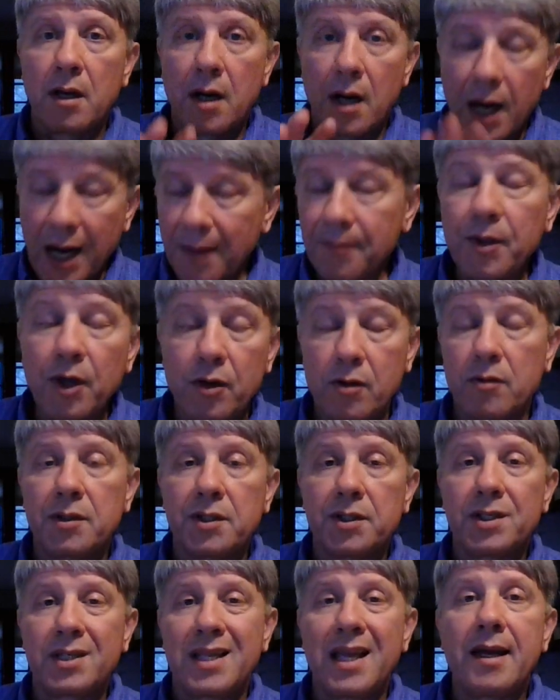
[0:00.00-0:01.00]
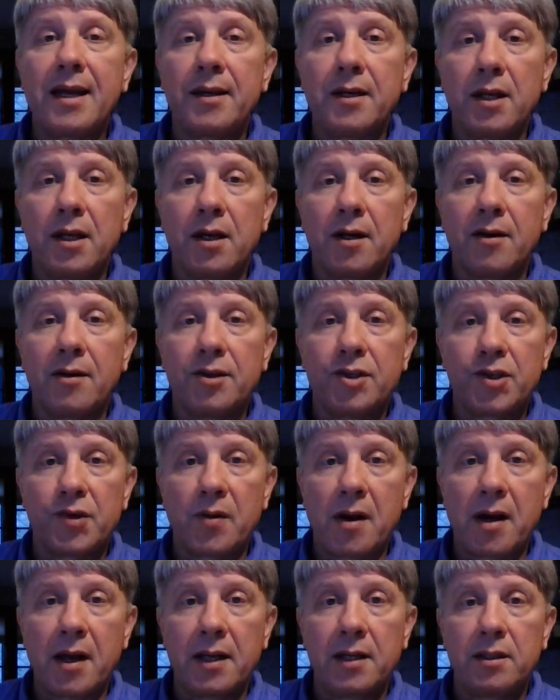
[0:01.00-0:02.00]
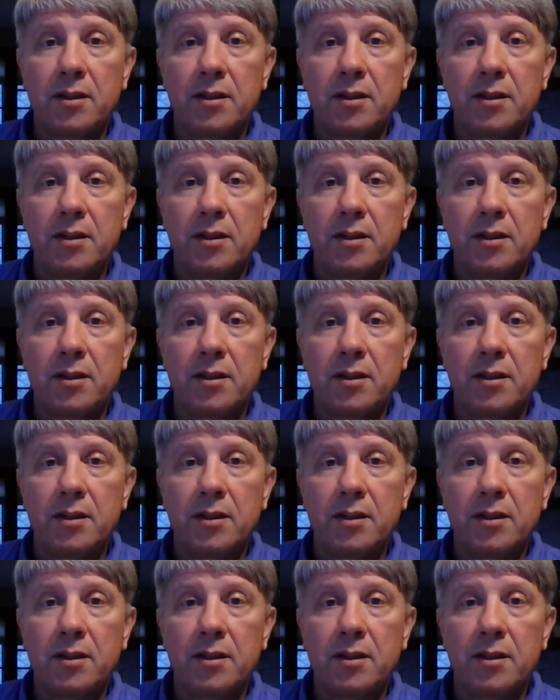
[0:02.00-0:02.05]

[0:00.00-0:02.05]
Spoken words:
I'm not going to stand here and try